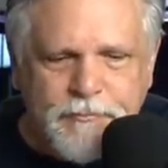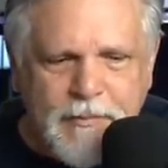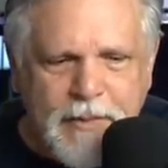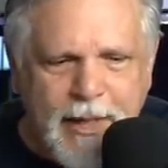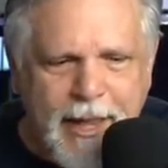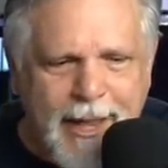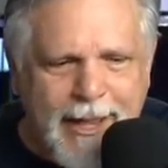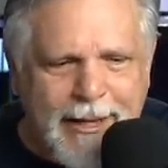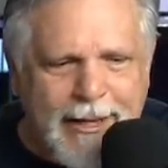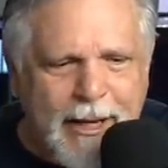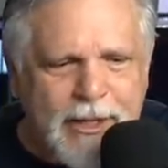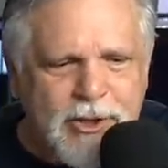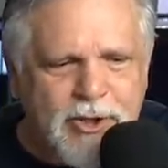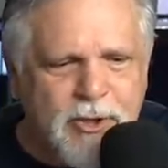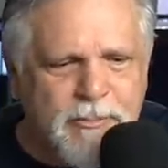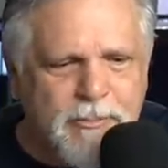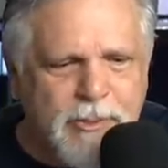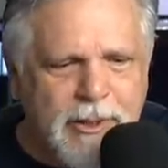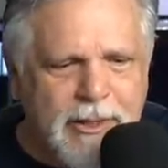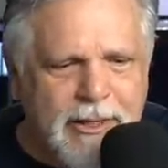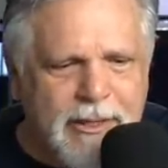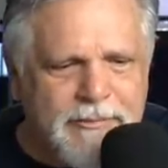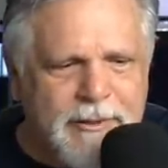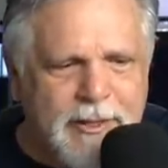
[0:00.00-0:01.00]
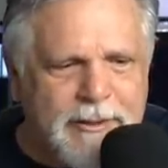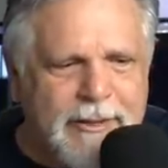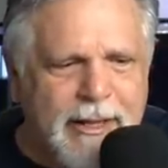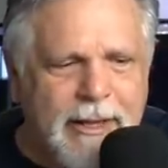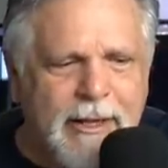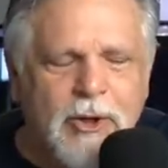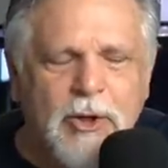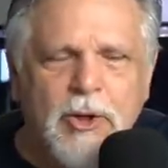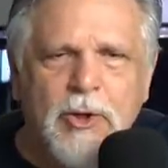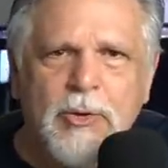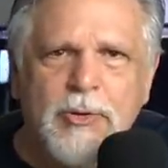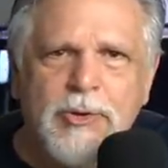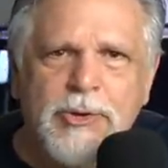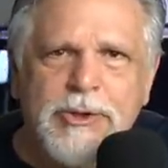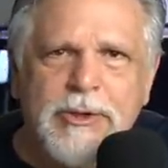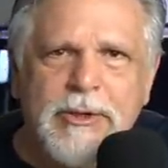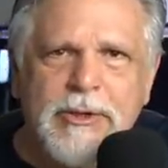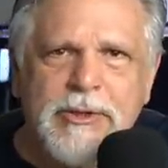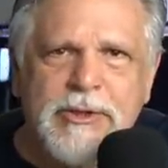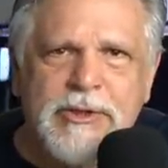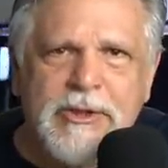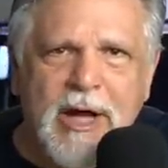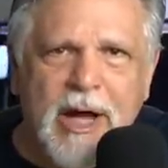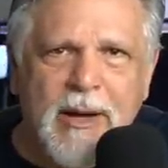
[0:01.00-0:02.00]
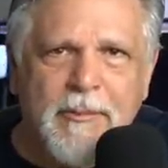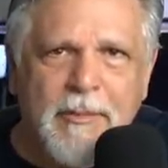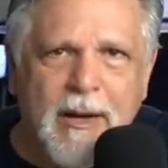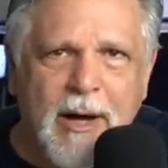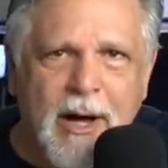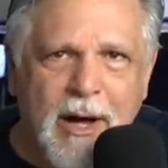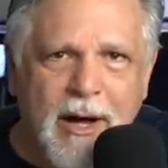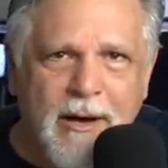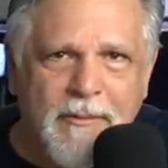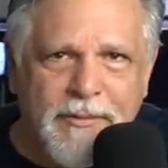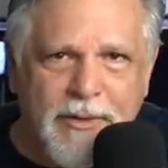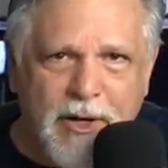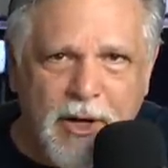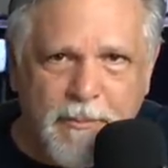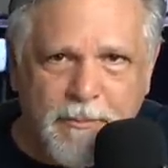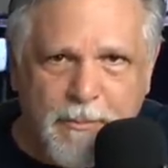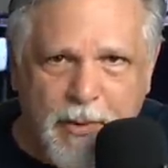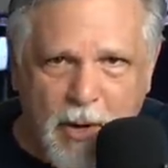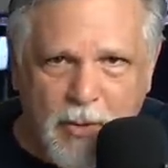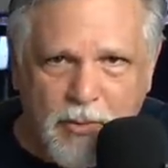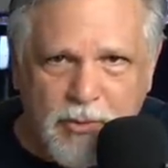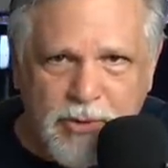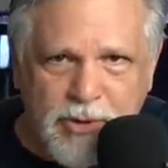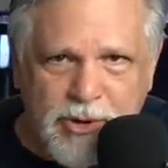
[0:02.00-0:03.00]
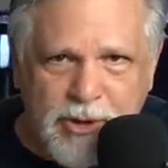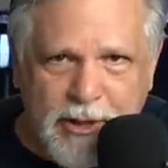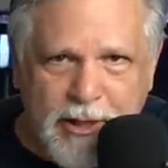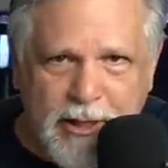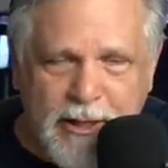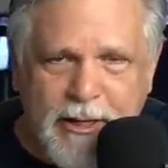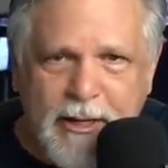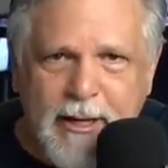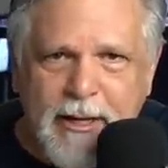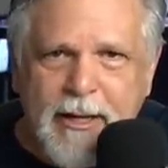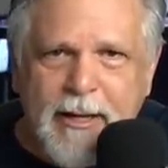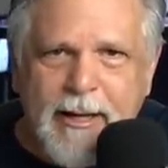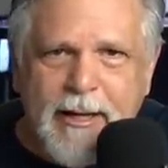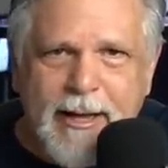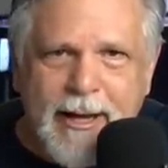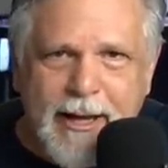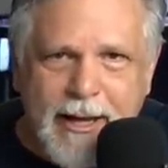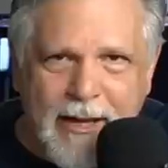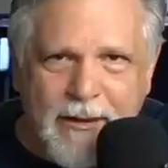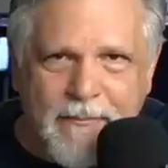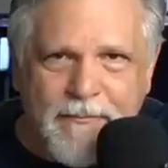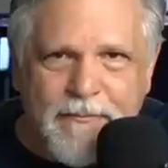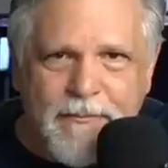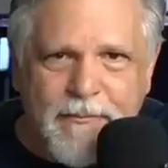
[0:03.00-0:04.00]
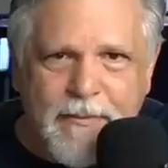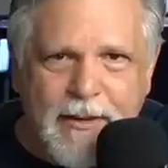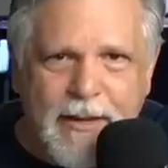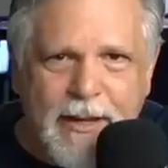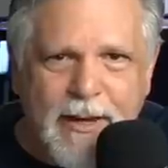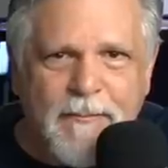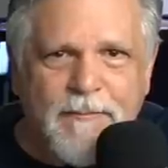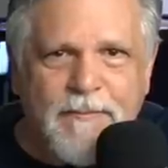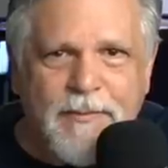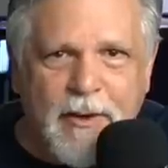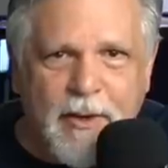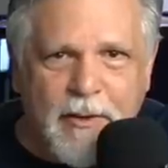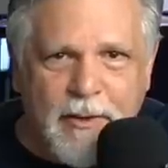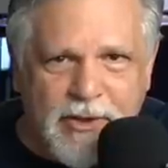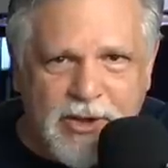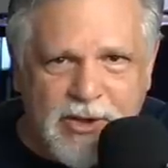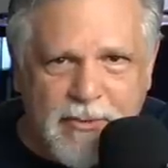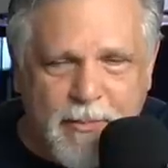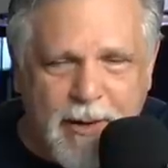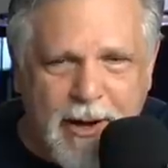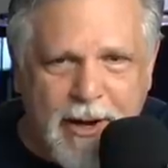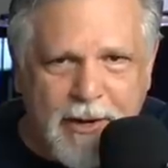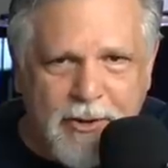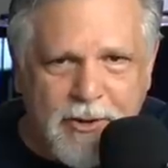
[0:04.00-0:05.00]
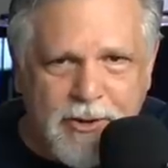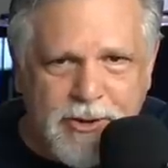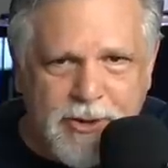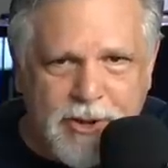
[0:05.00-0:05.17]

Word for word: And I do believe that they lose some of their potency if they're expired.